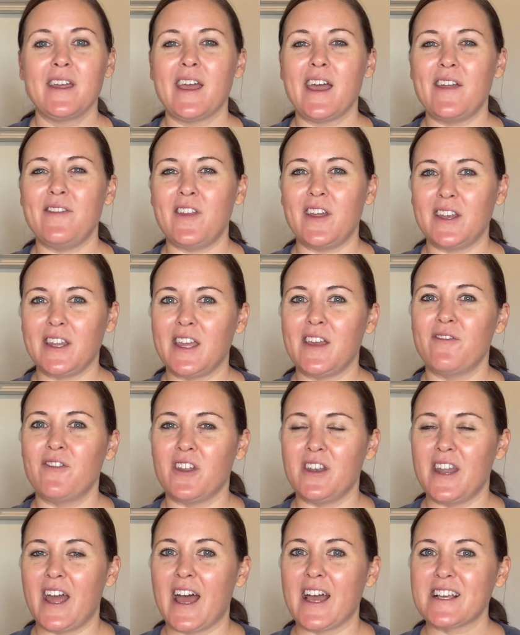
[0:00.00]
and then give the
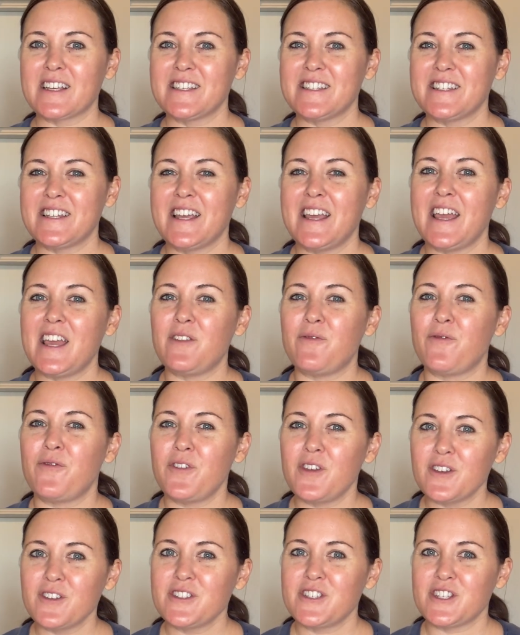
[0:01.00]
next. It
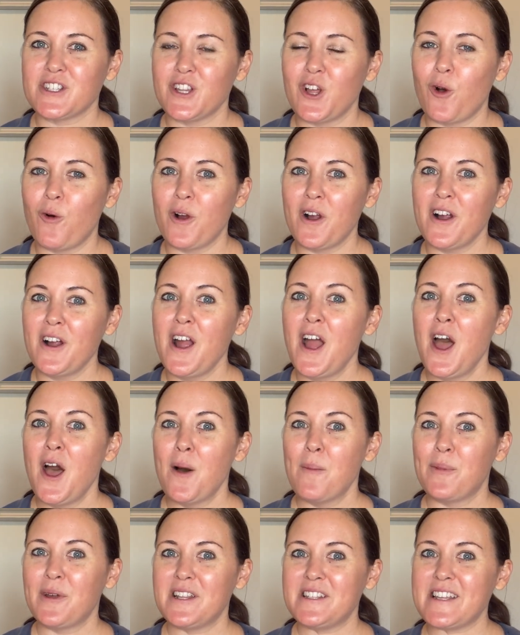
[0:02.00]
feels slower,
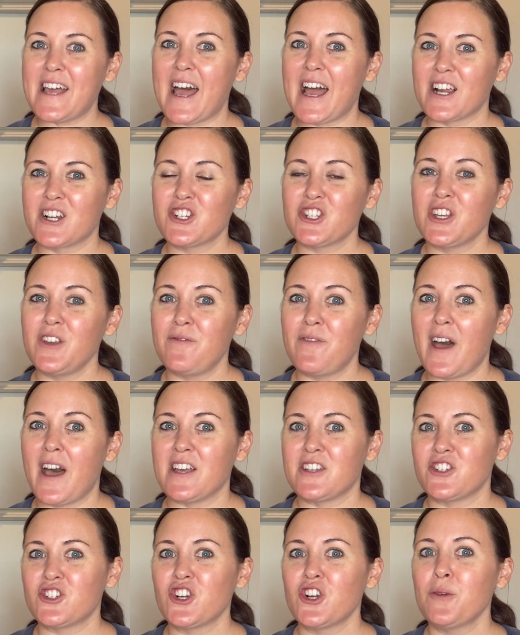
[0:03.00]
but it's actually
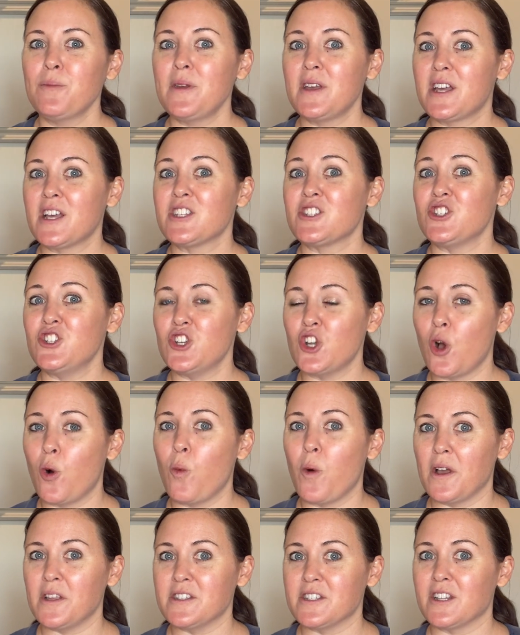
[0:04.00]
faster because no
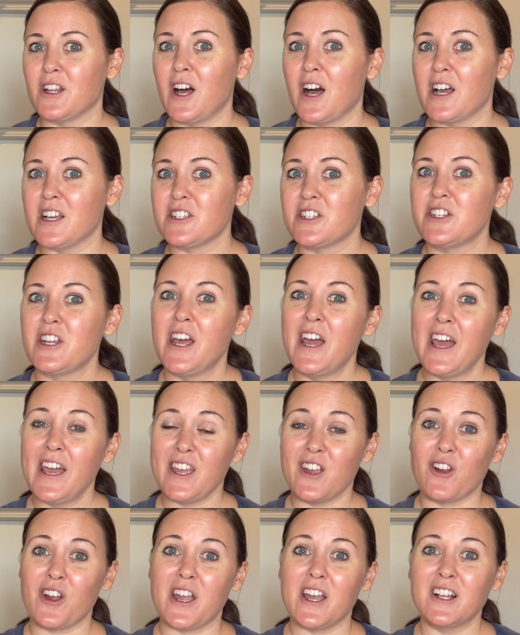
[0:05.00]
one's lost,
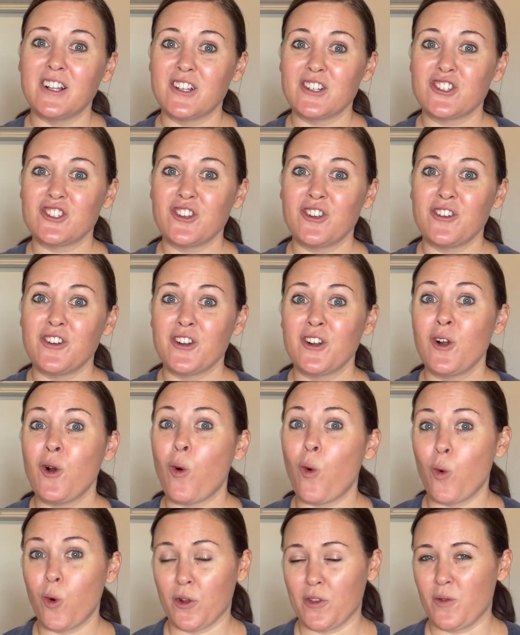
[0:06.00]
your English learner
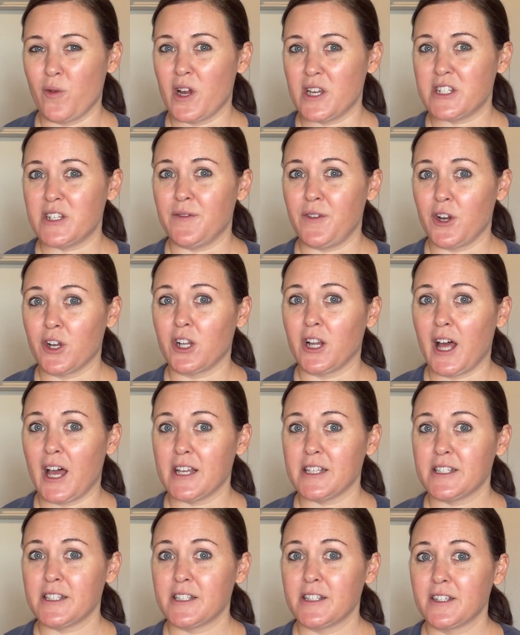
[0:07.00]
or the rest of your class.
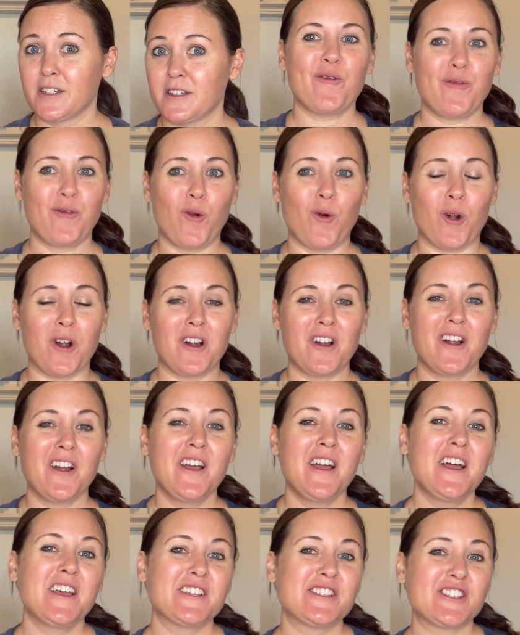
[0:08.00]
4,
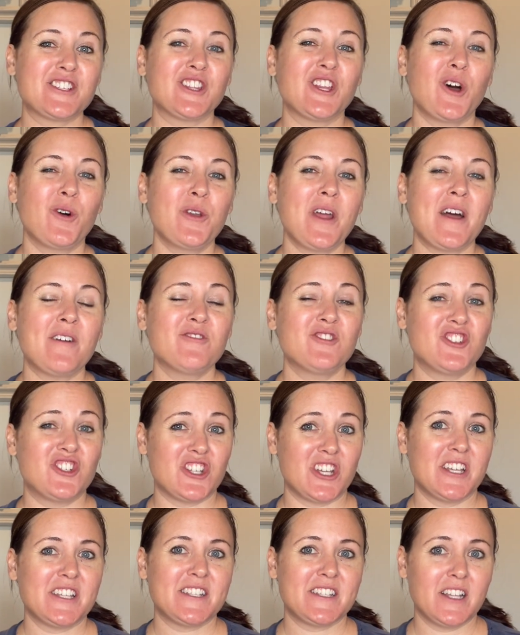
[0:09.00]
slow down
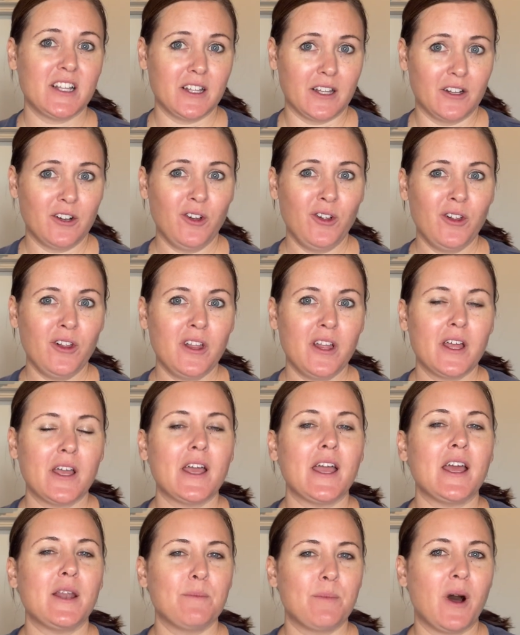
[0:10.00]
just a little
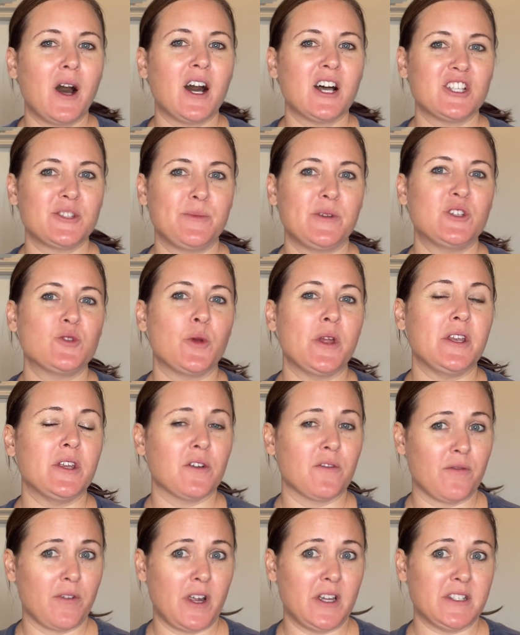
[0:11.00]
and pause between your
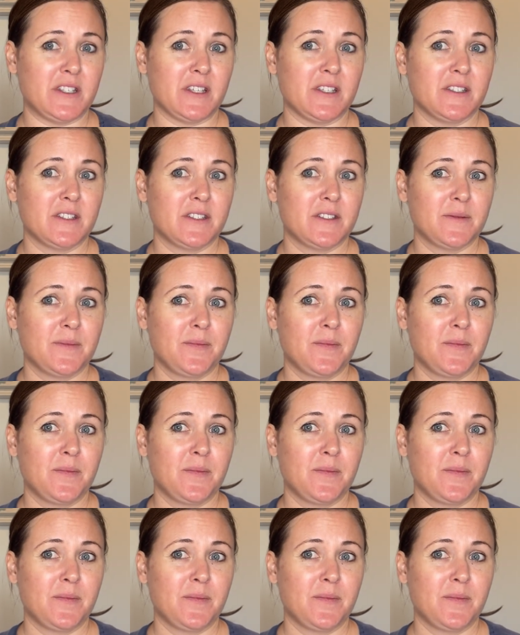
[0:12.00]
phrases.